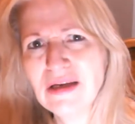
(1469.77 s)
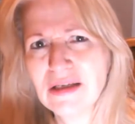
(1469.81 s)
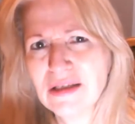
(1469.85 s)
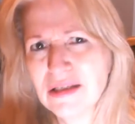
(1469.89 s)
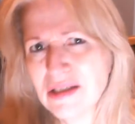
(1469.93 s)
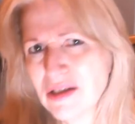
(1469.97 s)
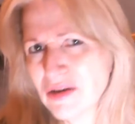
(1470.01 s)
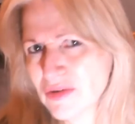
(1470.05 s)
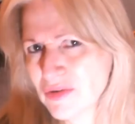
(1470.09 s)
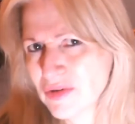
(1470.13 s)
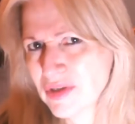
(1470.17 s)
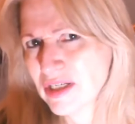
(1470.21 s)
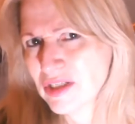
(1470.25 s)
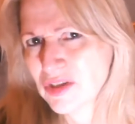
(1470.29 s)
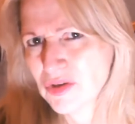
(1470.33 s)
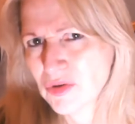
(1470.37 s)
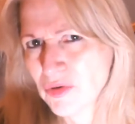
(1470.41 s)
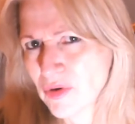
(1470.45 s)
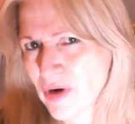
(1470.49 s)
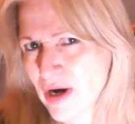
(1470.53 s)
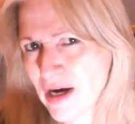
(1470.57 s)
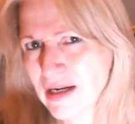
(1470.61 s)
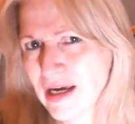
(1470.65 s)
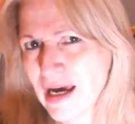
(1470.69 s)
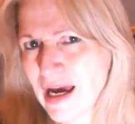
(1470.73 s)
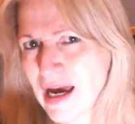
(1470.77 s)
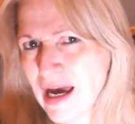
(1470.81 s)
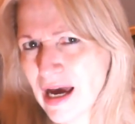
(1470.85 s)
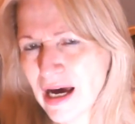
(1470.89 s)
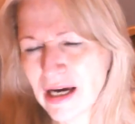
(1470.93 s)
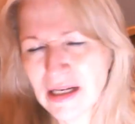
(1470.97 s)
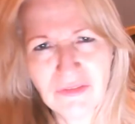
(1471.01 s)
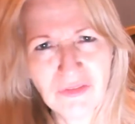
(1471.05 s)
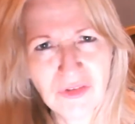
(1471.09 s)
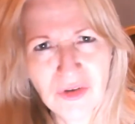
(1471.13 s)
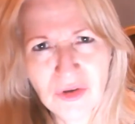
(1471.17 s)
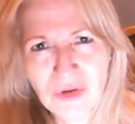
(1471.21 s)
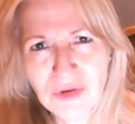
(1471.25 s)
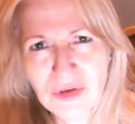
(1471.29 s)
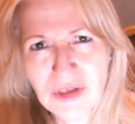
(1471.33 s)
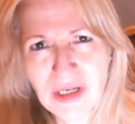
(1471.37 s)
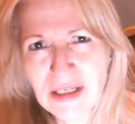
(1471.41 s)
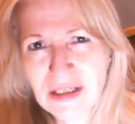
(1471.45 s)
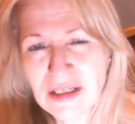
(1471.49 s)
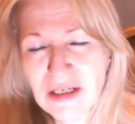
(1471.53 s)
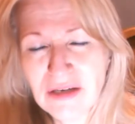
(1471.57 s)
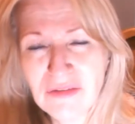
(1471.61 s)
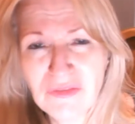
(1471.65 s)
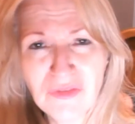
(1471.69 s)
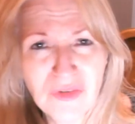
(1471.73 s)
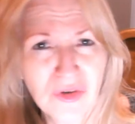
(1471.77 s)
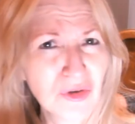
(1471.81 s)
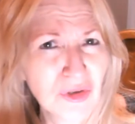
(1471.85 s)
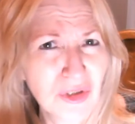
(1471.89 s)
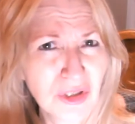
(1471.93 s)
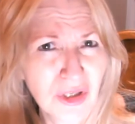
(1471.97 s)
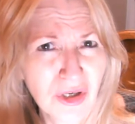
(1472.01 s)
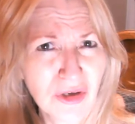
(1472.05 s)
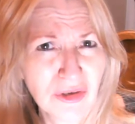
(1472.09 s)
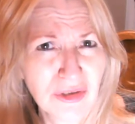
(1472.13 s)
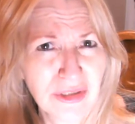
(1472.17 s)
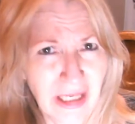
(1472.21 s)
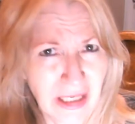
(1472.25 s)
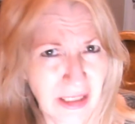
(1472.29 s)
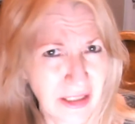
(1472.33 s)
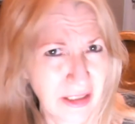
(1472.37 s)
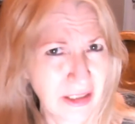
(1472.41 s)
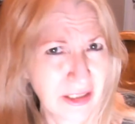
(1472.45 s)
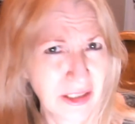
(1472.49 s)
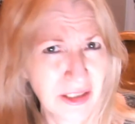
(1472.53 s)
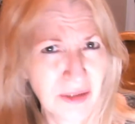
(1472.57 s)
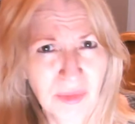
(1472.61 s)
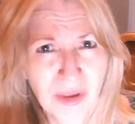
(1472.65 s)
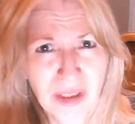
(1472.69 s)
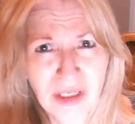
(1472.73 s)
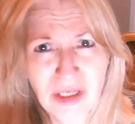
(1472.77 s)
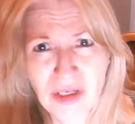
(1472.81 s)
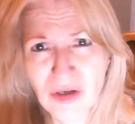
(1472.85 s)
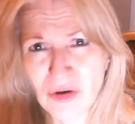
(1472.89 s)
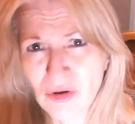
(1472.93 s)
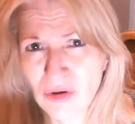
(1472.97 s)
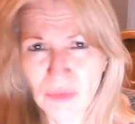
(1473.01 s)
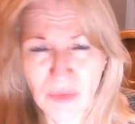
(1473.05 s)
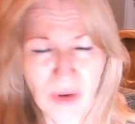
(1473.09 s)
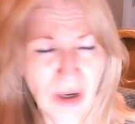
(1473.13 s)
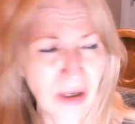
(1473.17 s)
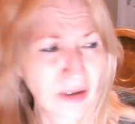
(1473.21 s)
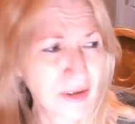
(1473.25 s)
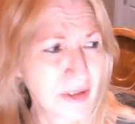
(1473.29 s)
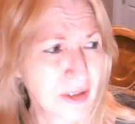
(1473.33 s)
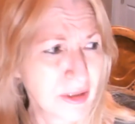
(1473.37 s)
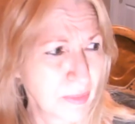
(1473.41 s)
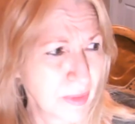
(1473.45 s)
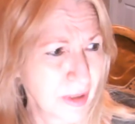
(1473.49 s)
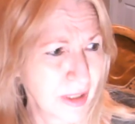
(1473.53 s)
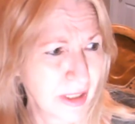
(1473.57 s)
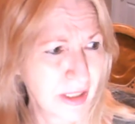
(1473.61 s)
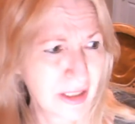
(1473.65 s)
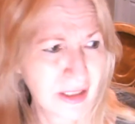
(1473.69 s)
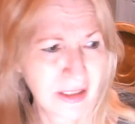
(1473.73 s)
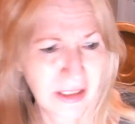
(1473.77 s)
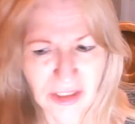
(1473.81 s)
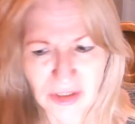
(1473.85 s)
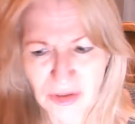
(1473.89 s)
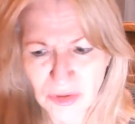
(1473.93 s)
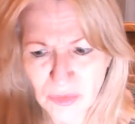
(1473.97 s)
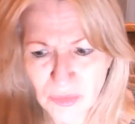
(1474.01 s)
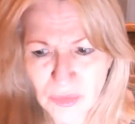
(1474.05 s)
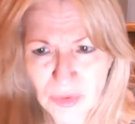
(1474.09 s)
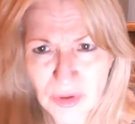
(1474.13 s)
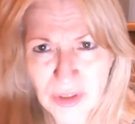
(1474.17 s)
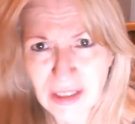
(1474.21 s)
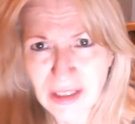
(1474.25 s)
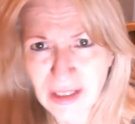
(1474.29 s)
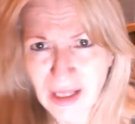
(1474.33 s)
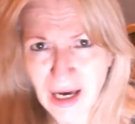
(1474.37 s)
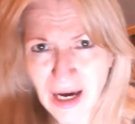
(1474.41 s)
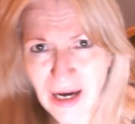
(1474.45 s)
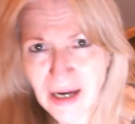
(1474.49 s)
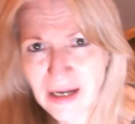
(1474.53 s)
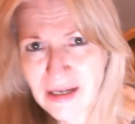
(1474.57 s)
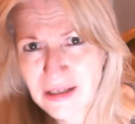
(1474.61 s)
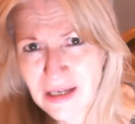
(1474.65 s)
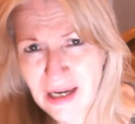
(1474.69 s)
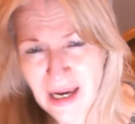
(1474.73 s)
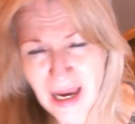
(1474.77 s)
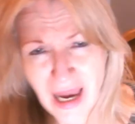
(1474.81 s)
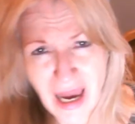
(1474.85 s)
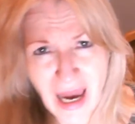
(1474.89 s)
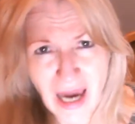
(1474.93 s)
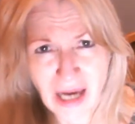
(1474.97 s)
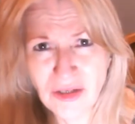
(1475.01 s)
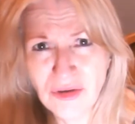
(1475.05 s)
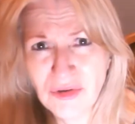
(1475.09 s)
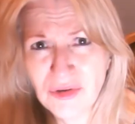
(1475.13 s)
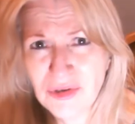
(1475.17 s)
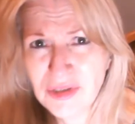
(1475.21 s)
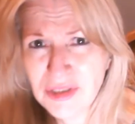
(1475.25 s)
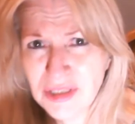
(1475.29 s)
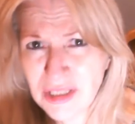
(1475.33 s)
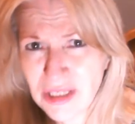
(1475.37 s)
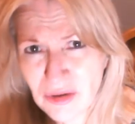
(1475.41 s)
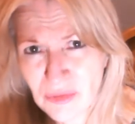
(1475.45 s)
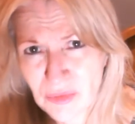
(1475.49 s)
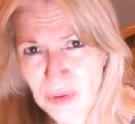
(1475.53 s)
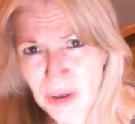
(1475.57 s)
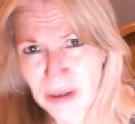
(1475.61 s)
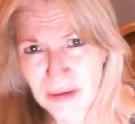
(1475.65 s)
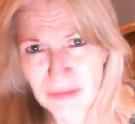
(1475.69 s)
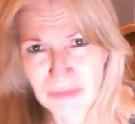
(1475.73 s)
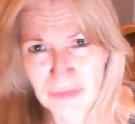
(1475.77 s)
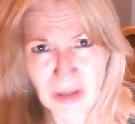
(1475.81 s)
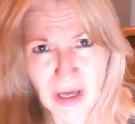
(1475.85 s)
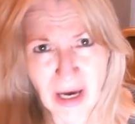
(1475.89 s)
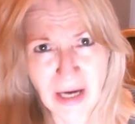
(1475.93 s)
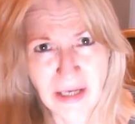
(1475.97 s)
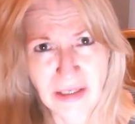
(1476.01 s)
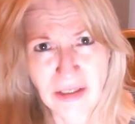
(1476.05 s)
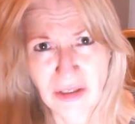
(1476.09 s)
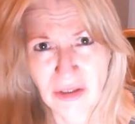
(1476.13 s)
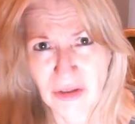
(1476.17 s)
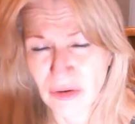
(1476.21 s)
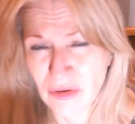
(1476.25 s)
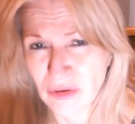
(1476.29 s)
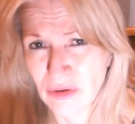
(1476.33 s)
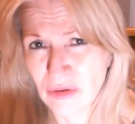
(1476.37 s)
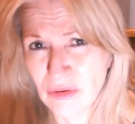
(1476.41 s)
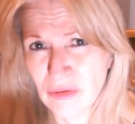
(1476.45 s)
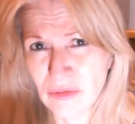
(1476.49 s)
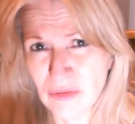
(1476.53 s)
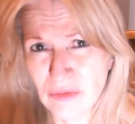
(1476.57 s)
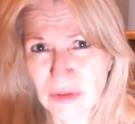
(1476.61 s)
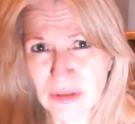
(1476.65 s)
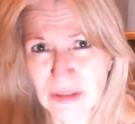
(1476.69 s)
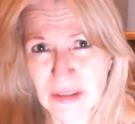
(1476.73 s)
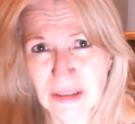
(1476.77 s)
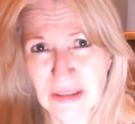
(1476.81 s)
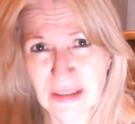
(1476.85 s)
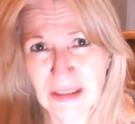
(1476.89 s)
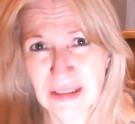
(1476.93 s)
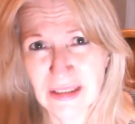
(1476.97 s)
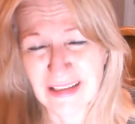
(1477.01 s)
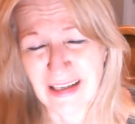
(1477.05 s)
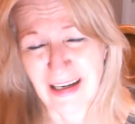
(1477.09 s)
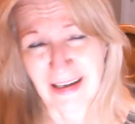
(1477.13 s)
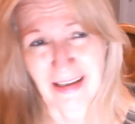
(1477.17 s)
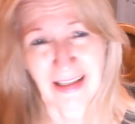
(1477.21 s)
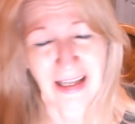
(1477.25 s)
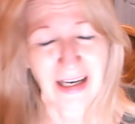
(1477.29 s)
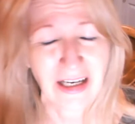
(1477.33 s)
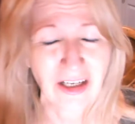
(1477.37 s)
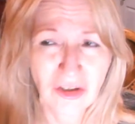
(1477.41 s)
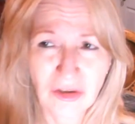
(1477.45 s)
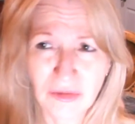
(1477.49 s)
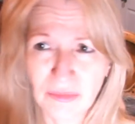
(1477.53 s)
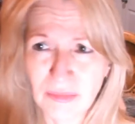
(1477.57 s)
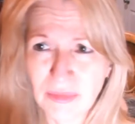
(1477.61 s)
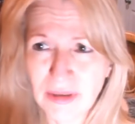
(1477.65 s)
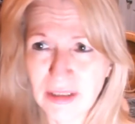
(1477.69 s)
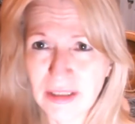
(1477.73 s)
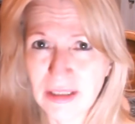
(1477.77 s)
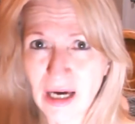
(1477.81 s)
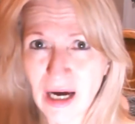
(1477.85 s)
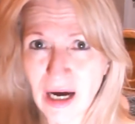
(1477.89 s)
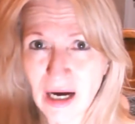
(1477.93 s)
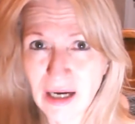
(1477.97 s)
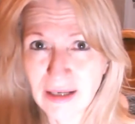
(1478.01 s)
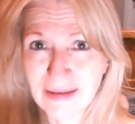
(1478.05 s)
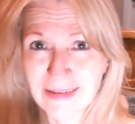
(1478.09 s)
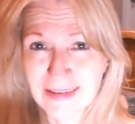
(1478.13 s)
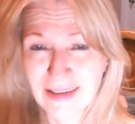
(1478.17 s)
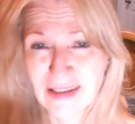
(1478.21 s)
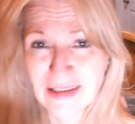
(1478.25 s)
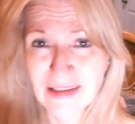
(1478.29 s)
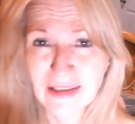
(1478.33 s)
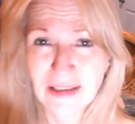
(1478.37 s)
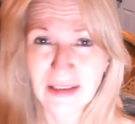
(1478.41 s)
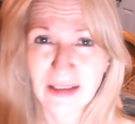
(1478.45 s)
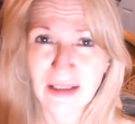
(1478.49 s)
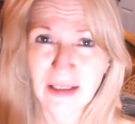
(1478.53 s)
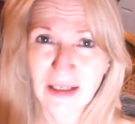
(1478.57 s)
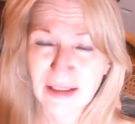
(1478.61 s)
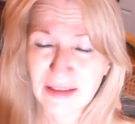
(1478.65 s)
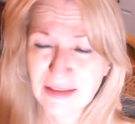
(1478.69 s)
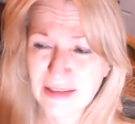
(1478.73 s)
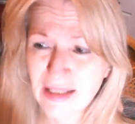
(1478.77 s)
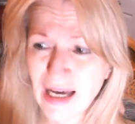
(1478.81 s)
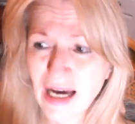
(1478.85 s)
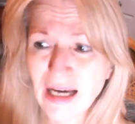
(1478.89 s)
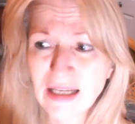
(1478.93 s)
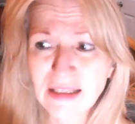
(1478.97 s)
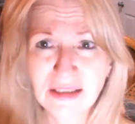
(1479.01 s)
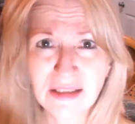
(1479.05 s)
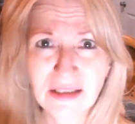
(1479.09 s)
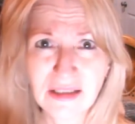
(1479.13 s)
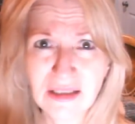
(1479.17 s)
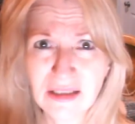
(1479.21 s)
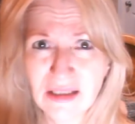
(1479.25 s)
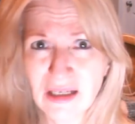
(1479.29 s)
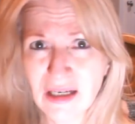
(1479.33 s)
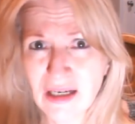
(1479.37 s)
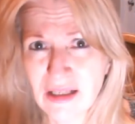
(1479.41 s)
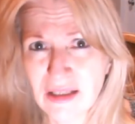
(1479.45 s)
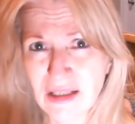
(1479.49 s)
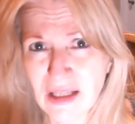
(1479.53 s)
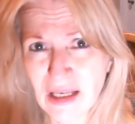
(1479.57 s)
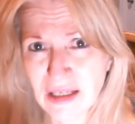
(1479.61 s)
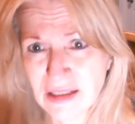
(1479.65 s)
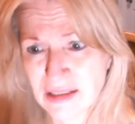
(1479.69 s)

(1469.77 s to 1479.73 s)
until things are out of hand. If you start dating somebody or around somebody that you really like, and you see a red flag, and you go, "Oh, now that couldn't mean that." That's the